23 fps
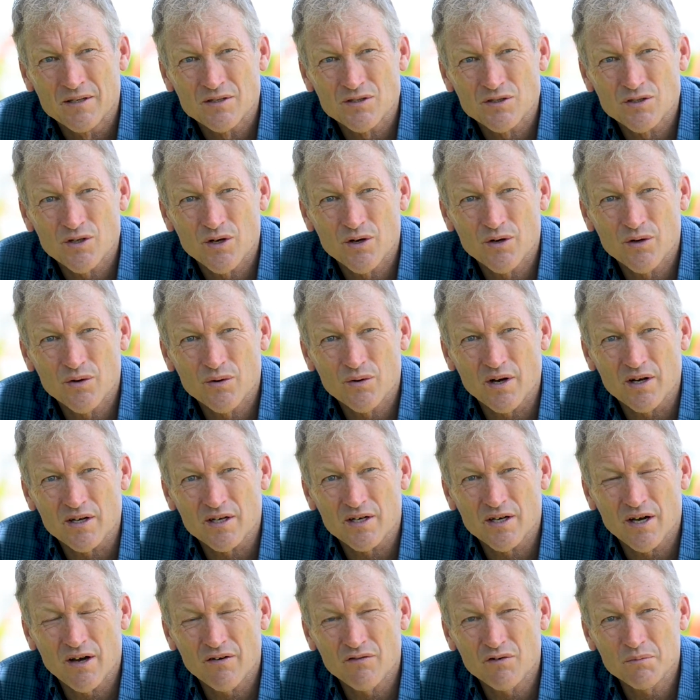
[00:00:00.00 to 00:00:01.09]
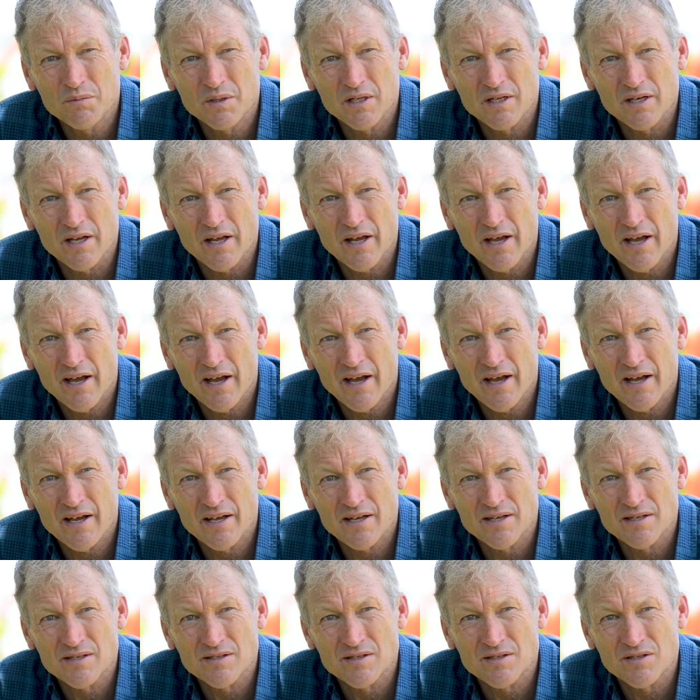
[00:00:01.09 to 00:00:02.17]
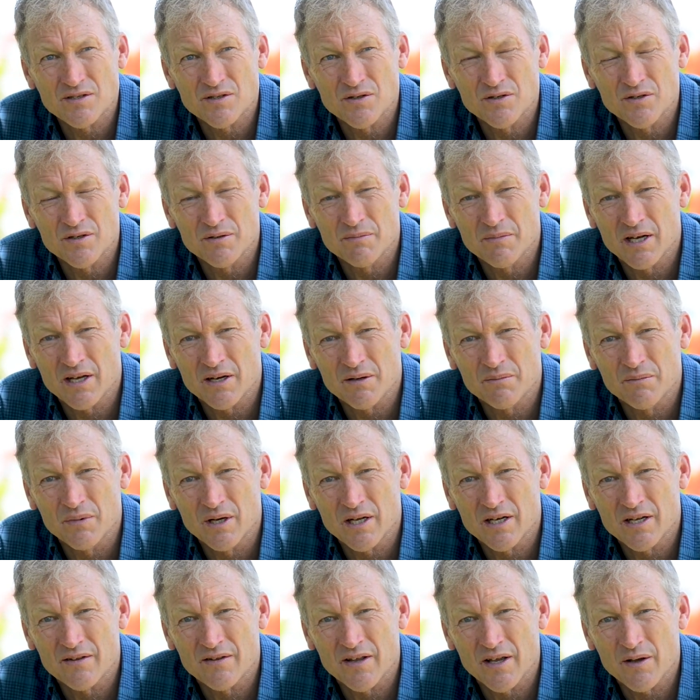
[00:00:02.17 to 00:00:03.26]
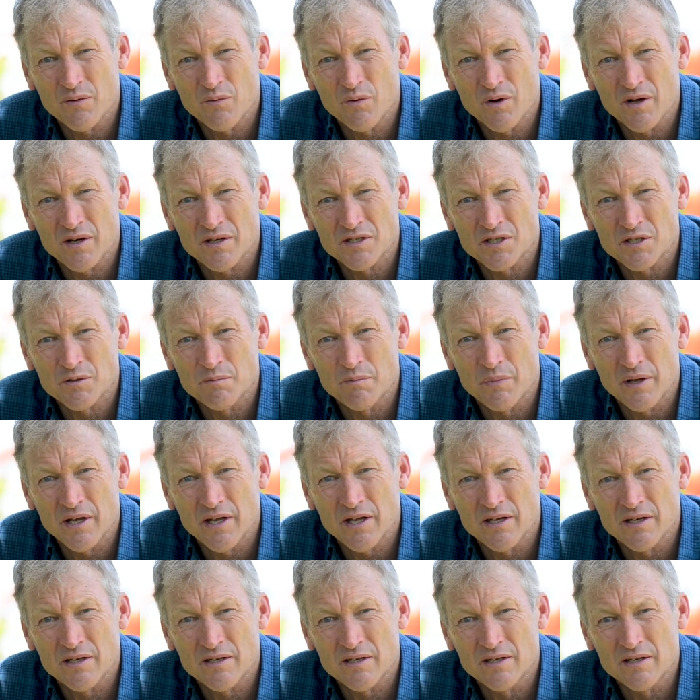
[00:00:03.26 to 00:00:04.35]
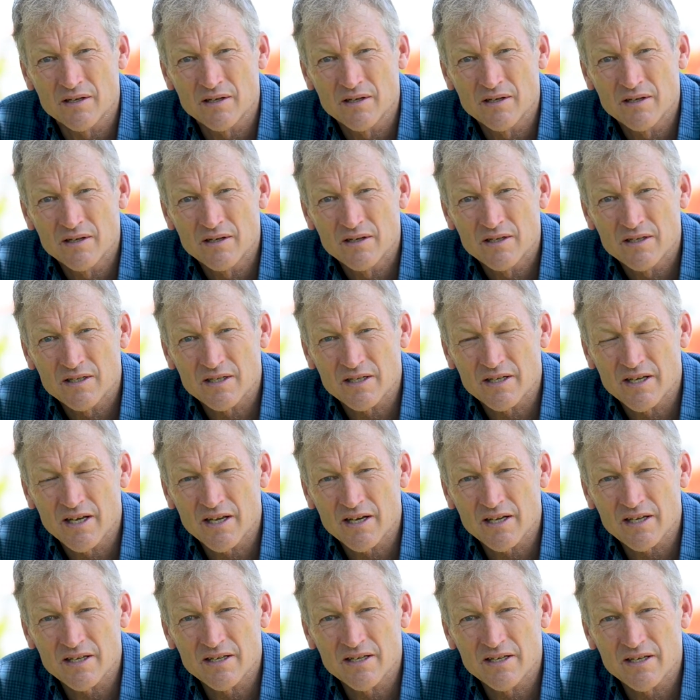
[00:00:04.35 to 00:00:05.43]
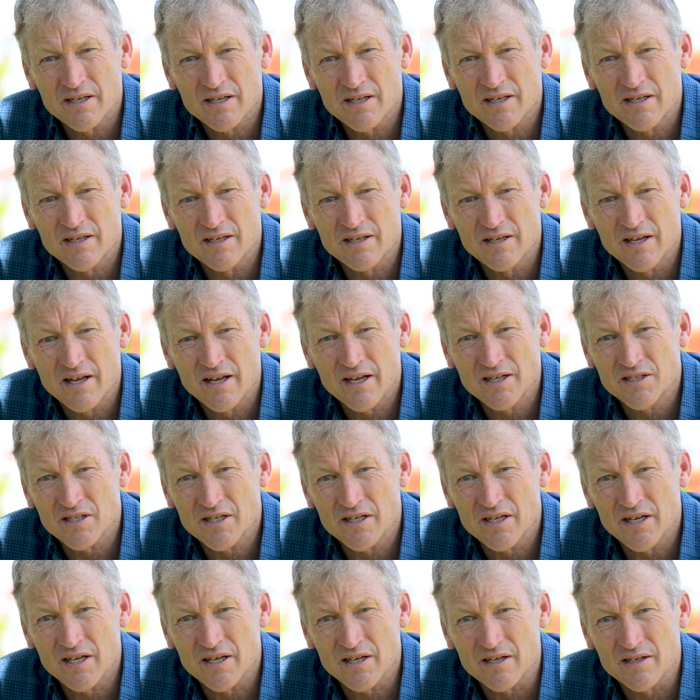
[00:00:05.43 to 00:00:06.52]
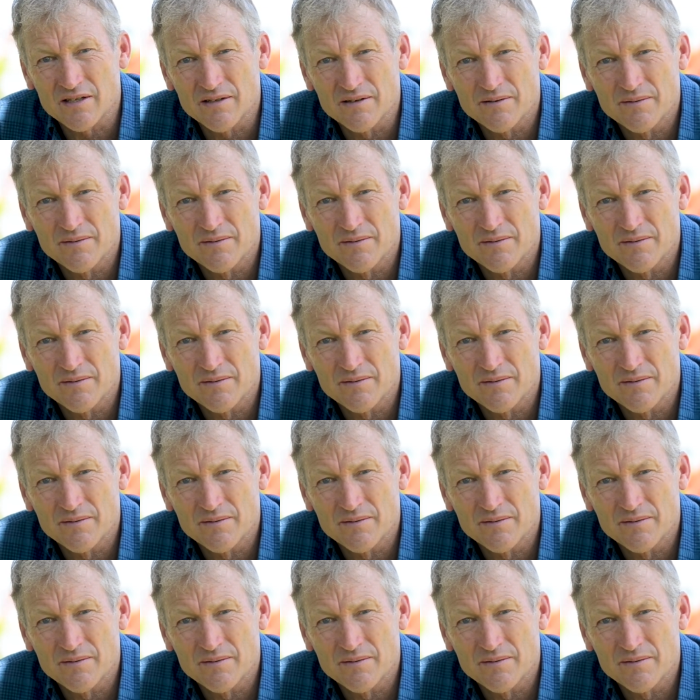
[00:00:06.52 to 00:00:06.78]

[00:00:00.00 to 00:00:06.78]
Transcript: So a government has a certain amount of money they want to spend to get a kid educated.